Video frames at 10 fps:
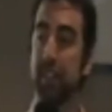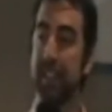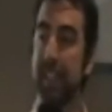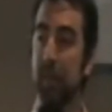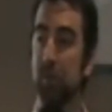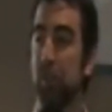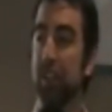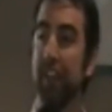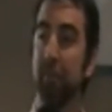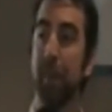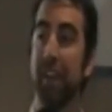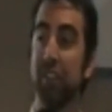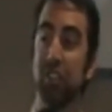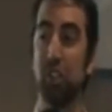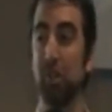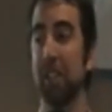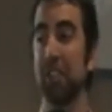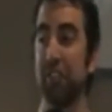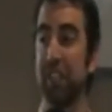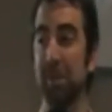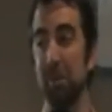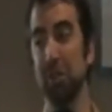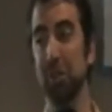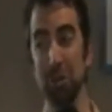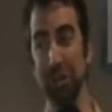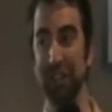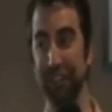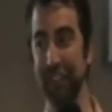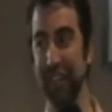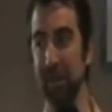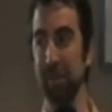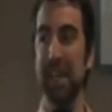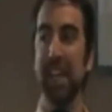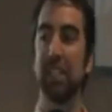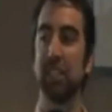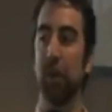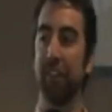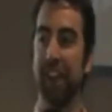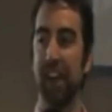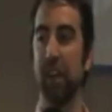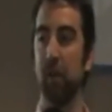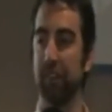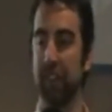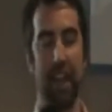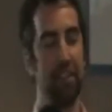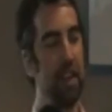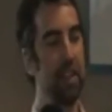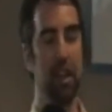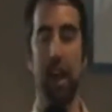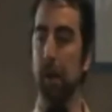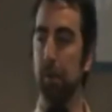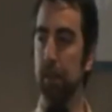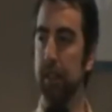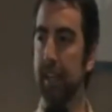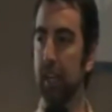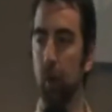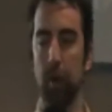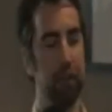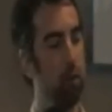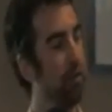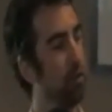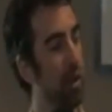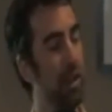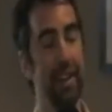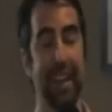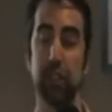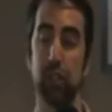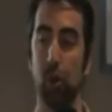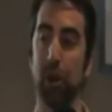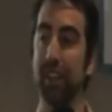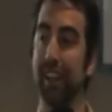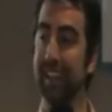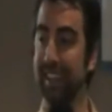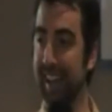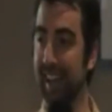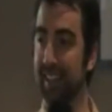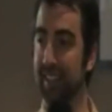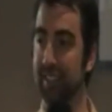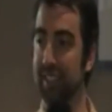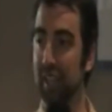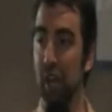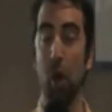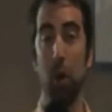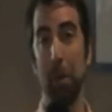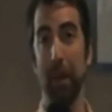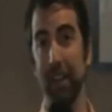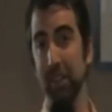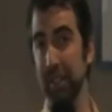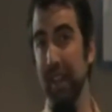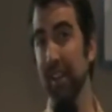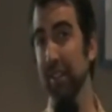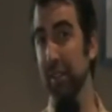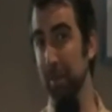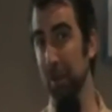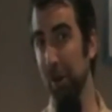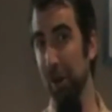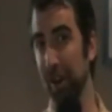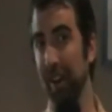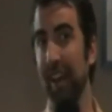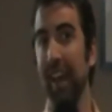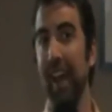and Clank games, we either gave players too much freedom or too little freedom. So we found that we have a nice hybrid here where we've created a toy-like galaxy where players can explore